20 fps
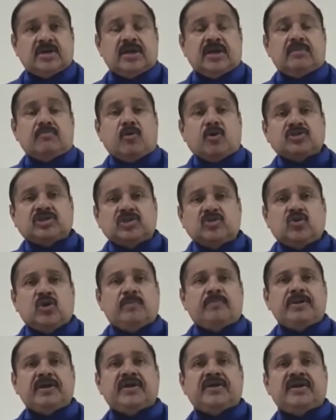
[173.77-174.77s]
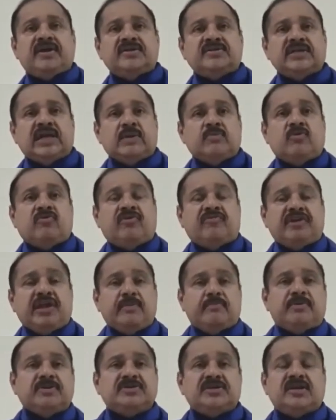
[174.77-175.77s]
In most European countries, above
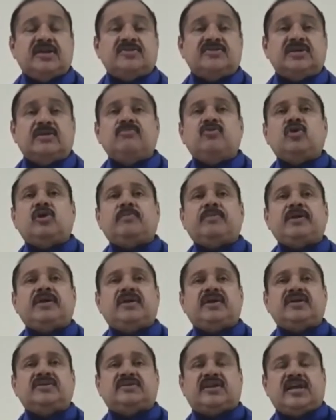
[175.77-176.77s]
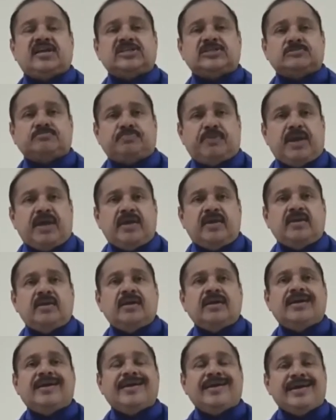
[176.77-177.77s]
15%. In some European countries like Spain,
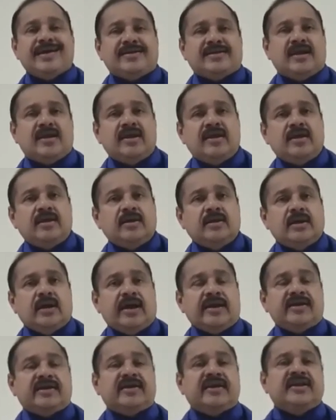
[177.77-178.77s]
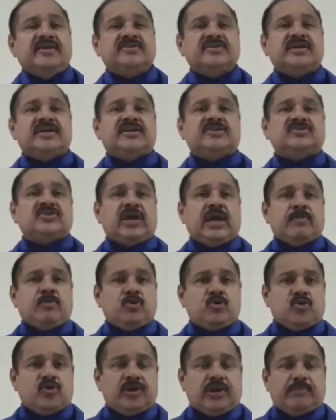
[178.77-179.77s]
Italy, and Greece, it is
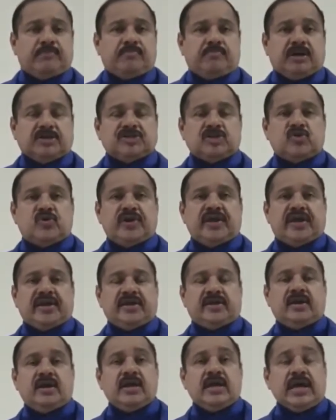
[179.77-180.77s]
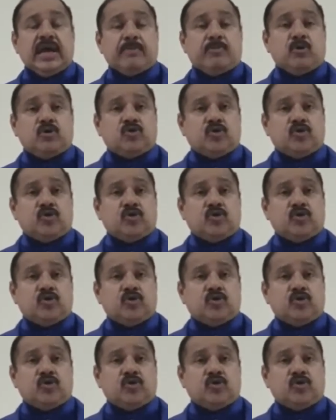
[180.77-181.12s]
about 20%. Macedonia, about